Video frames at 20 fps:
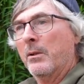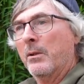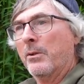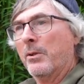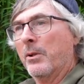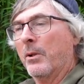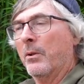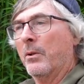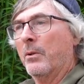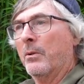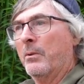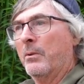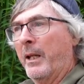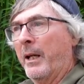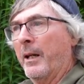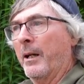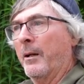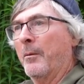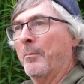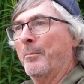So
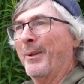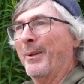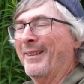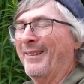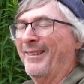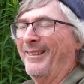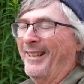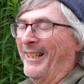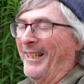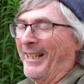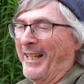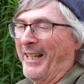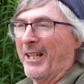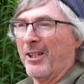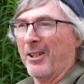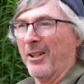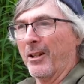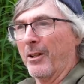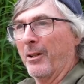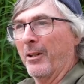yeah, but the
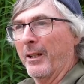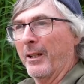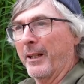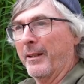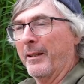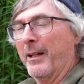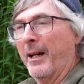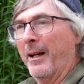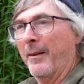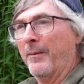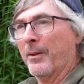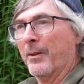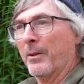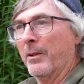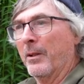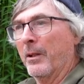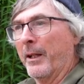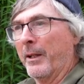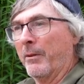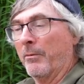kids aren't going to like that. They're
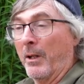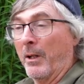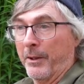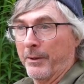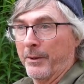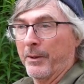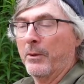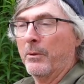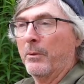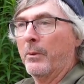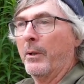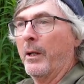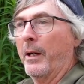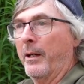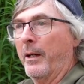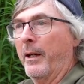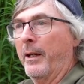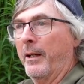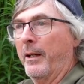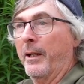going to like Rondeau.
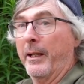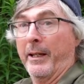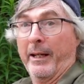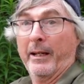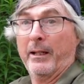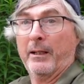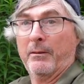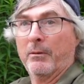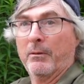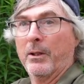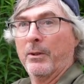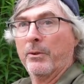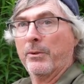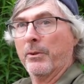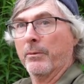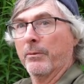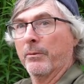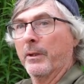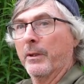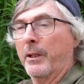I, I, I, get it. Rondeau's
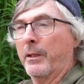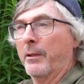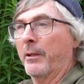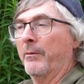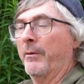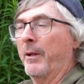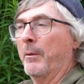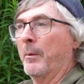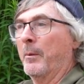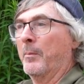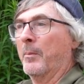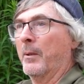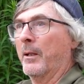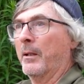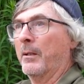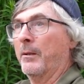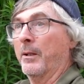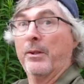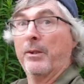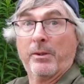a really good family
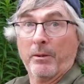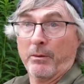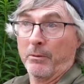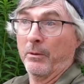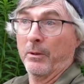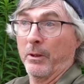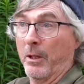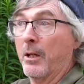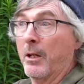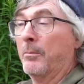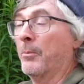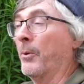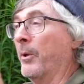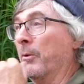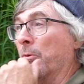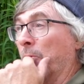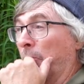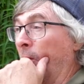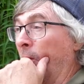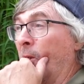park. This is a Long
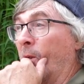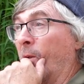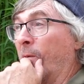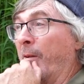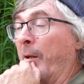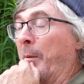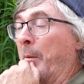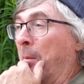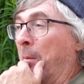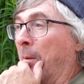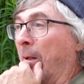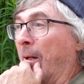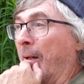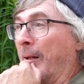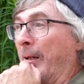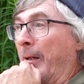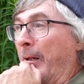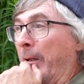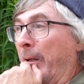Point, really good family park.